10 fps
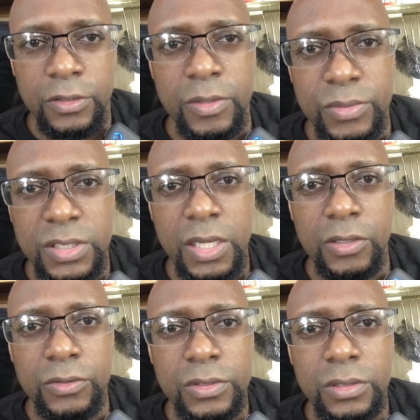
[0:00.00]

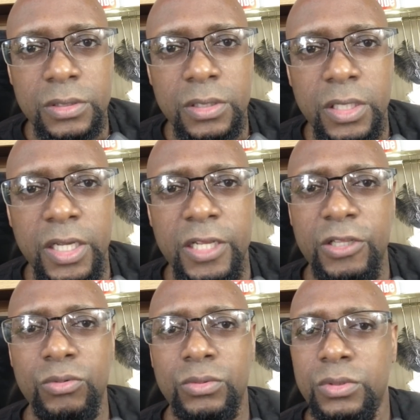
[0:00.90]
themselves,
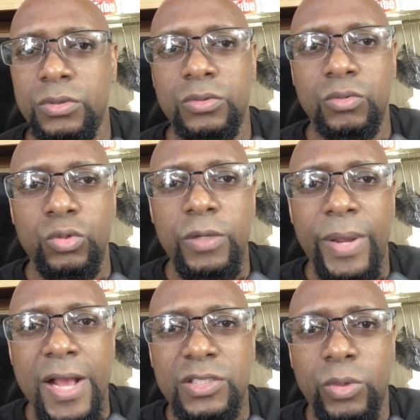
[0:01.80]
and then we
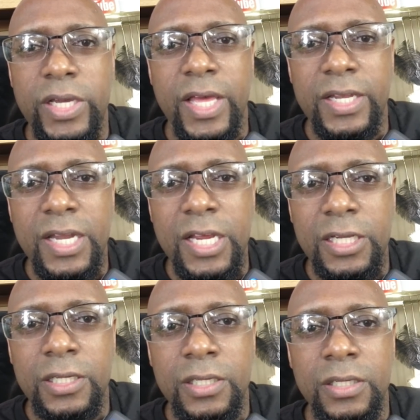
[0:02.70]
pass away that
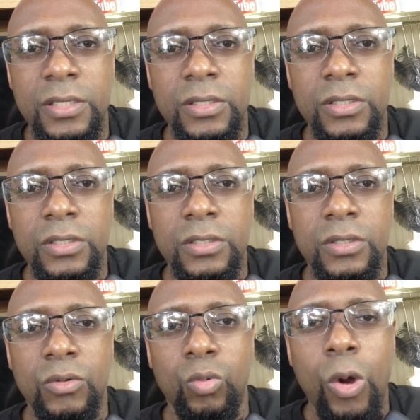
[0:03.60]
night.
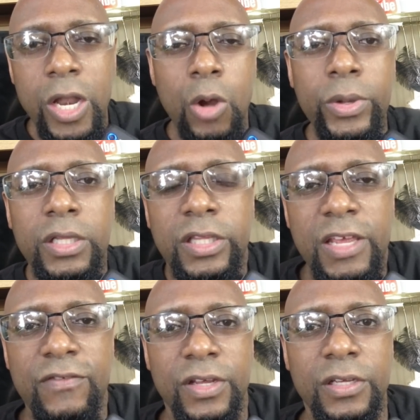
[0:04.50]
What are we
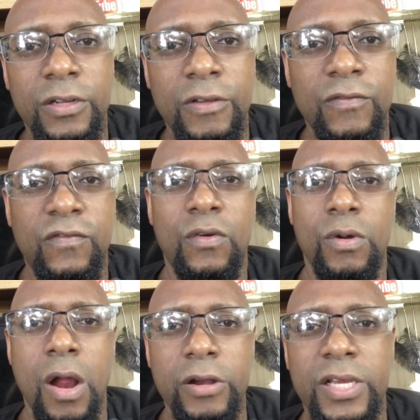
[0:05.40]
leaving
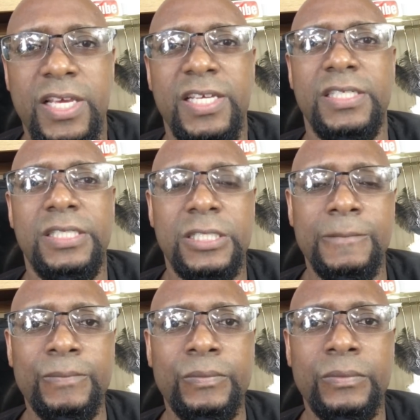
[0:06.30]
for our kids?
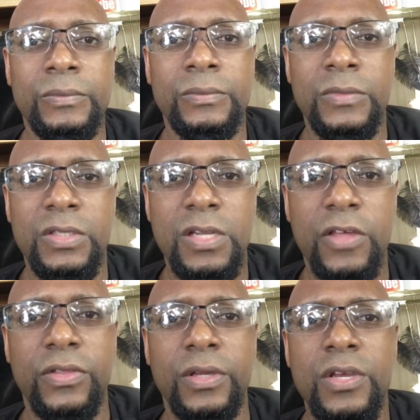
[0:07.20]

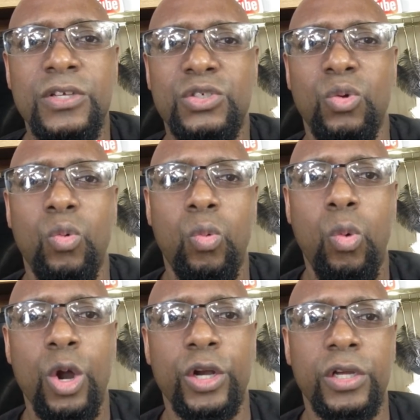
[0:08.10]
Nothing. So
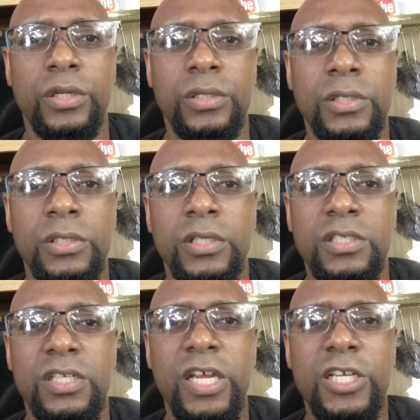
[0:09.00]
work.
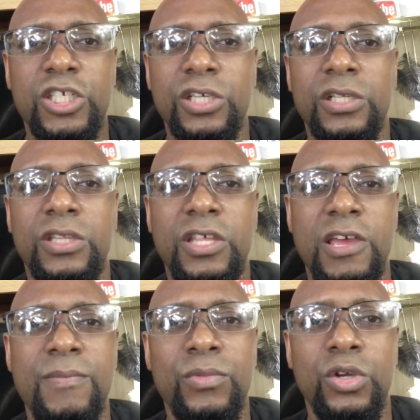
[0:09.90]
Teach
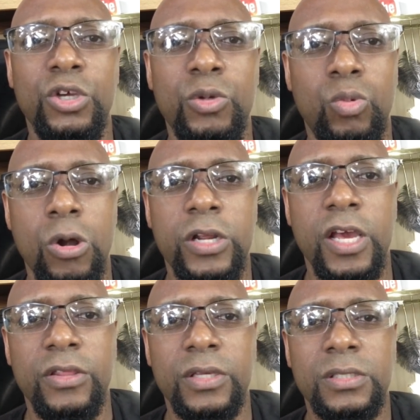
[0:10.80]
them good work
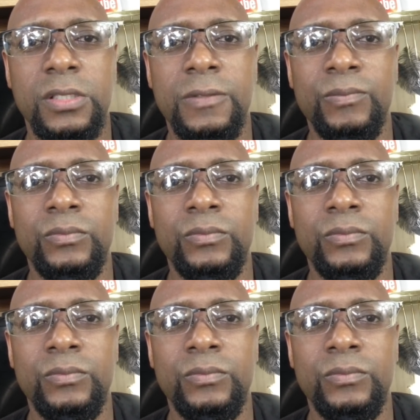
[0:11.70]
ethics.